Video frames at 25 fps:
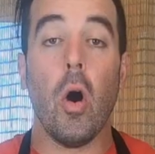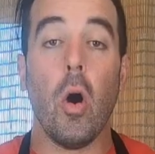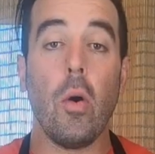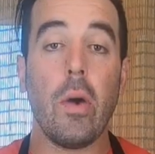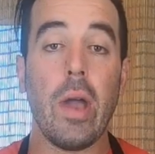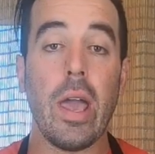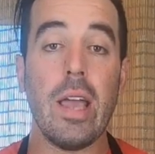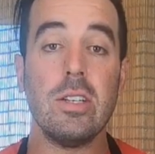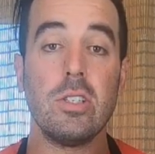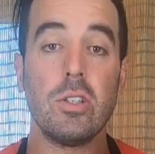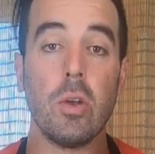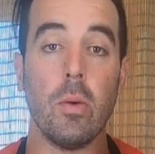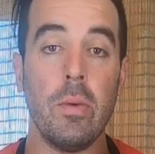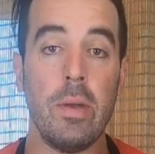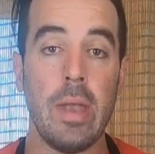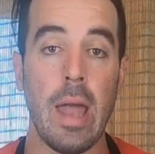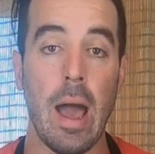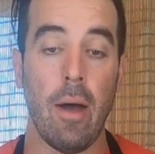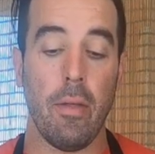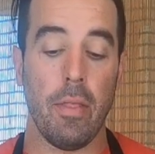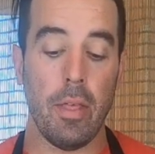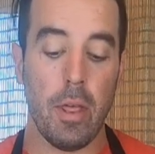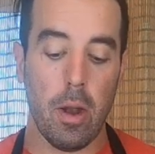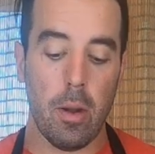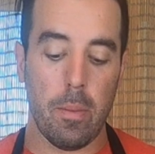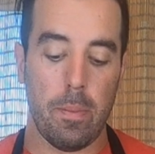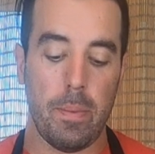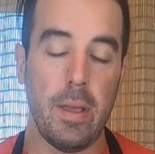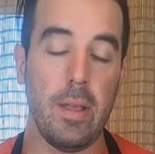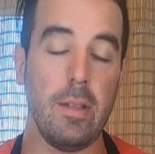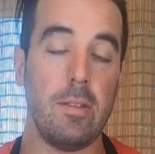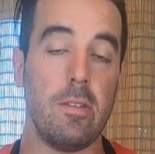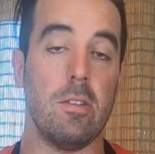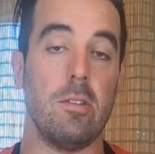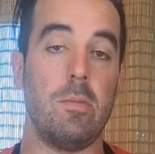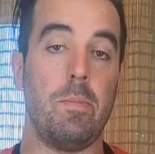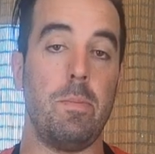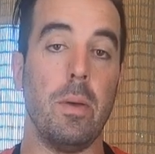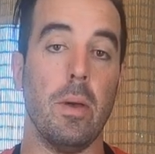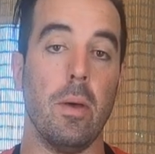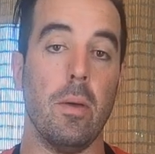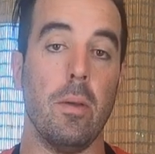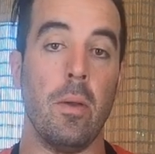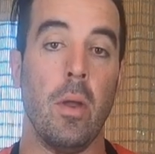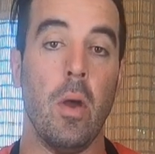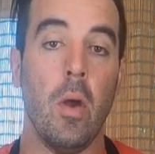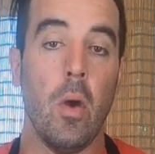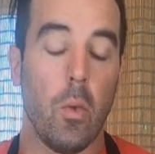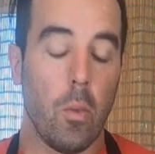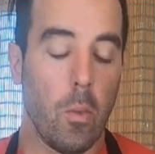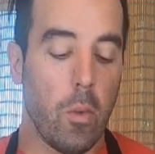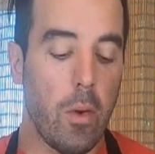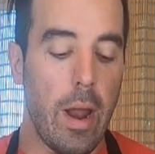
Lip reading: Okay, so now that our pizza's built,